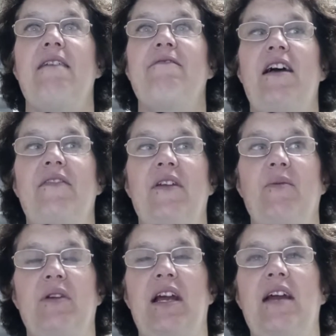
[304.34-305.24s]
I found that
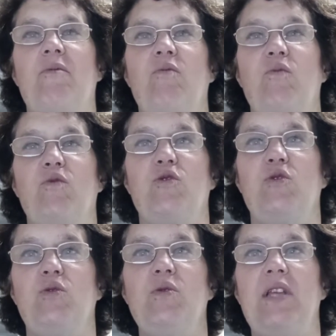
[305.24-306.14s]
when I
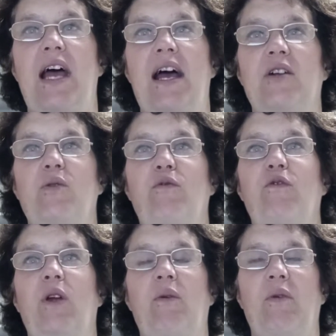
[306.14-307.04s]
do that
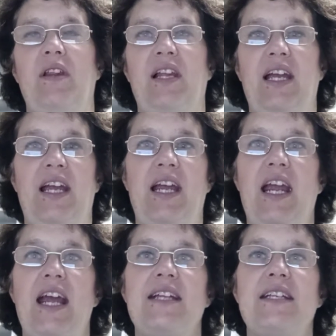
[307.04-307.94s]
frequently,
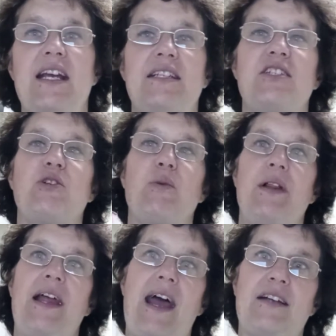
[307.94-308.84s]
it tends to
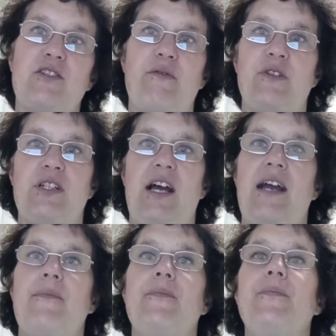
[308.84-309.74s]
relax over
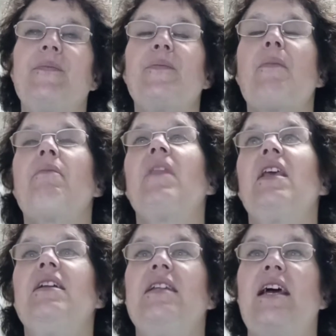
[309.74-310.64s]
time.
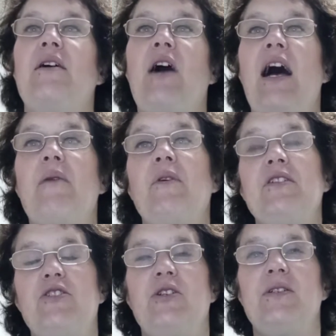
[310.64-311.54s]
Now, I
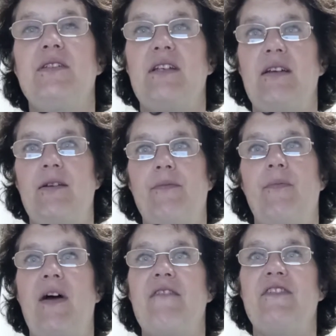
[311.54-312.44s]
went to see
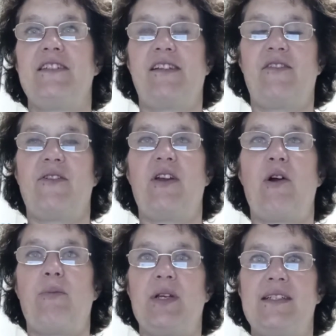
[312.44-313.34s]
my physical
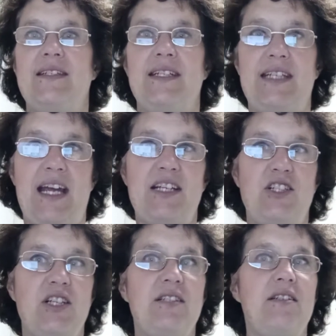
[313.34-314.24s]
therapist today
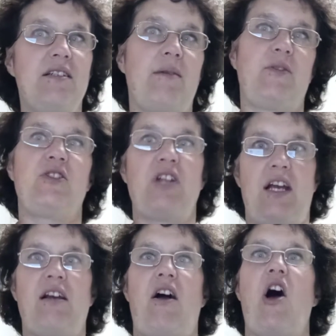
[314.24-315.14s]
just to double check
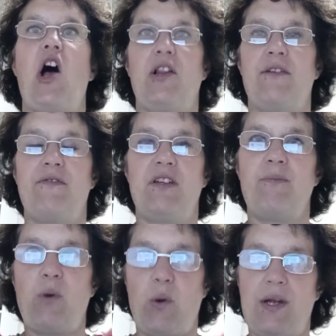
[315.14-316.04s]
all of the
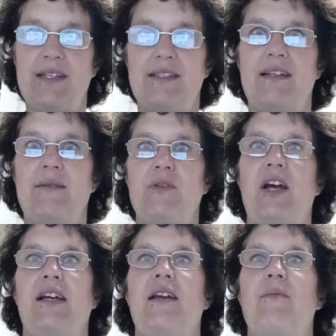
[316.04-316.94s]
points that I'm
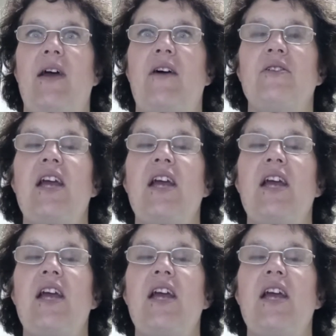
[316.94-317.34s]
talking about.